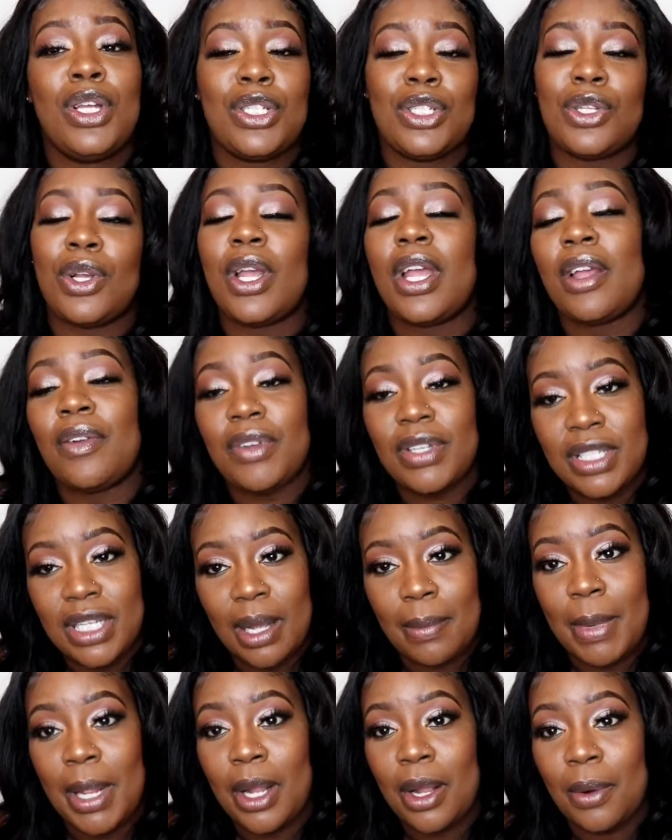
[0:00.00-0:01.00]
so every
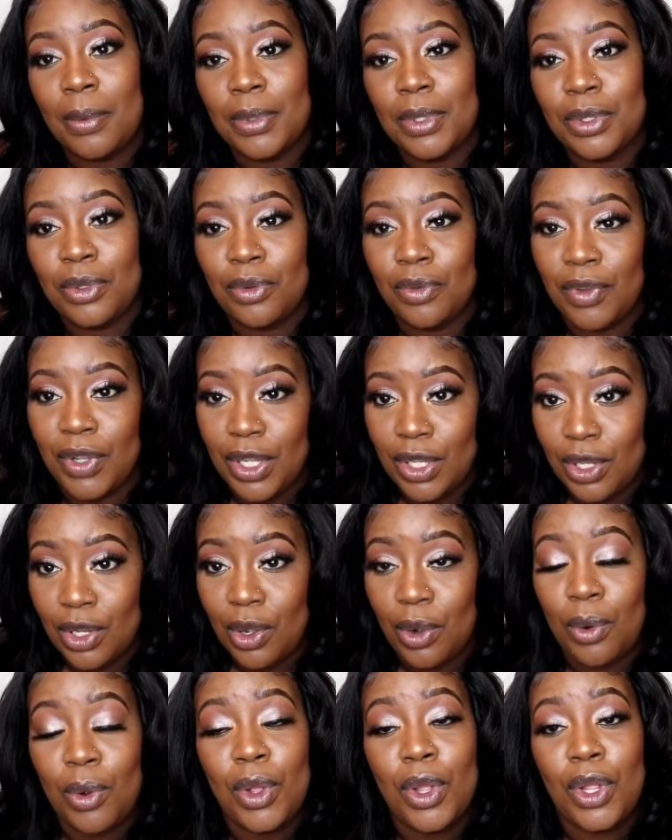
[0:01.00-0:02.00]
time I come with a new
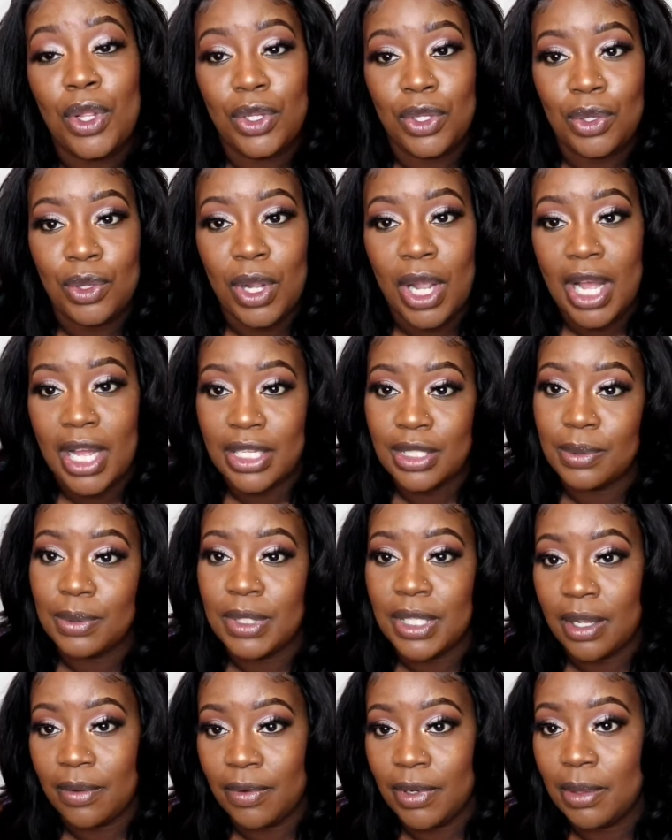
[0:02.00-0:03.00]
video, you guys will
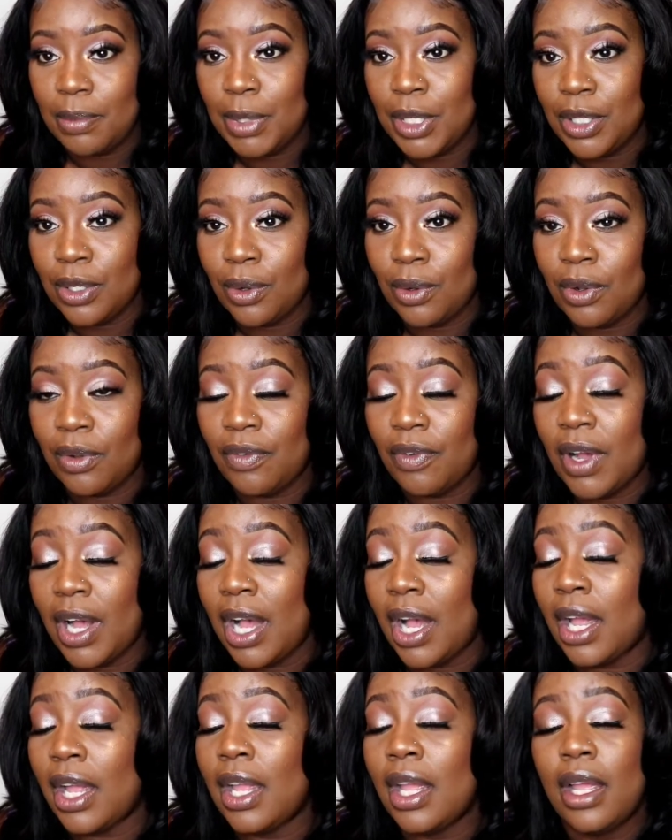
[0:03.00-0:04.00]
definitely be
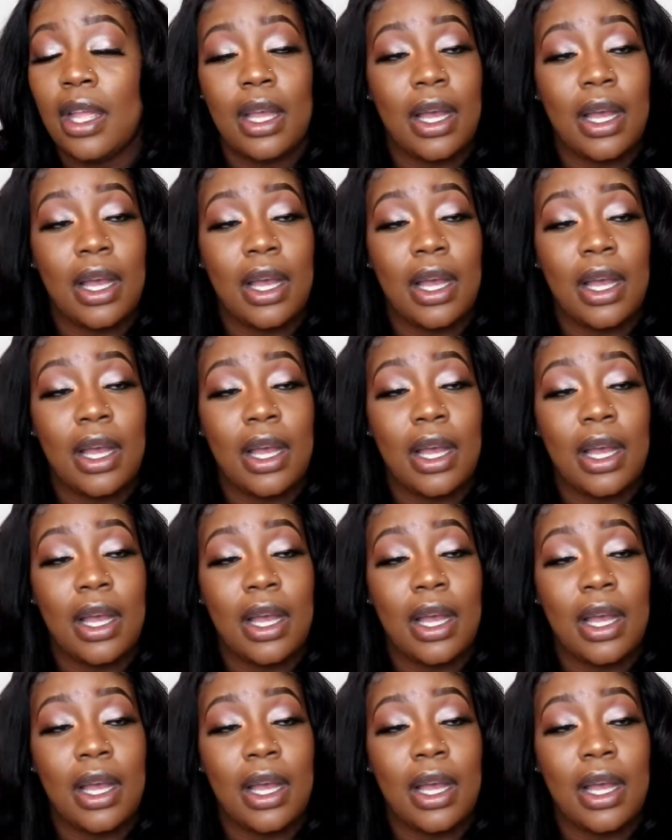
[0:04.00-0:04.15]
notified.